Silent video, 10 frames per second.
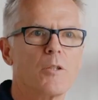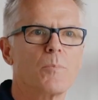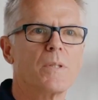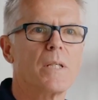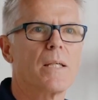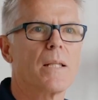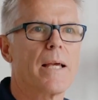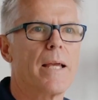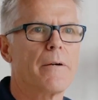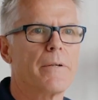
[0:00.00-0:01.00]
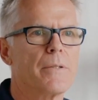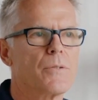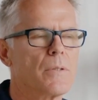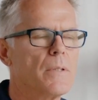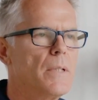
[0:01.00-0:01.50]
those particular
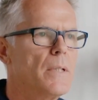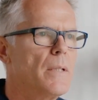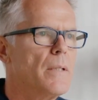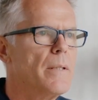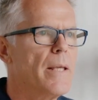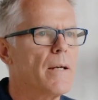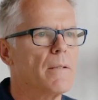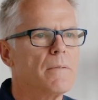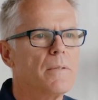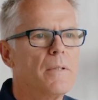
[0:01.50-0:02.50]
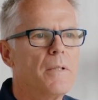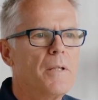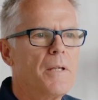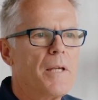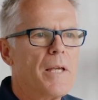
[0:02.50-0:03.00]
areas. Now,
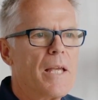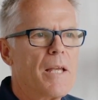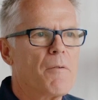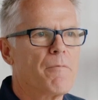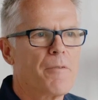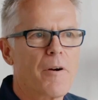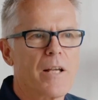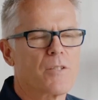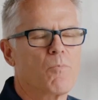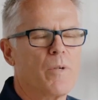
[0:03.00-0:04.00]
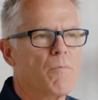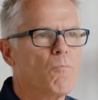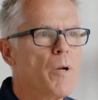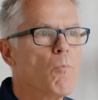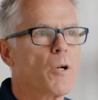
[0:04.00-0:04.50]
for us,
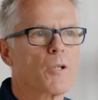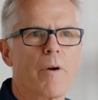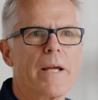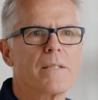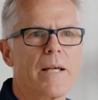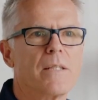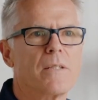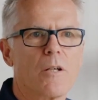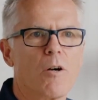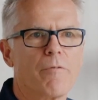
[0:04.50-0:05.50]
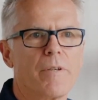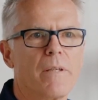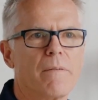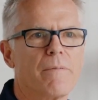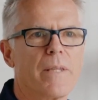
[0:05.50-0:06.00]
we want great tasting coffee.
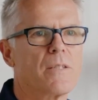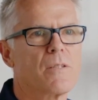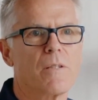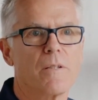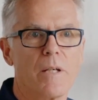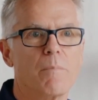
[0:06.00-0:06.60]
That's the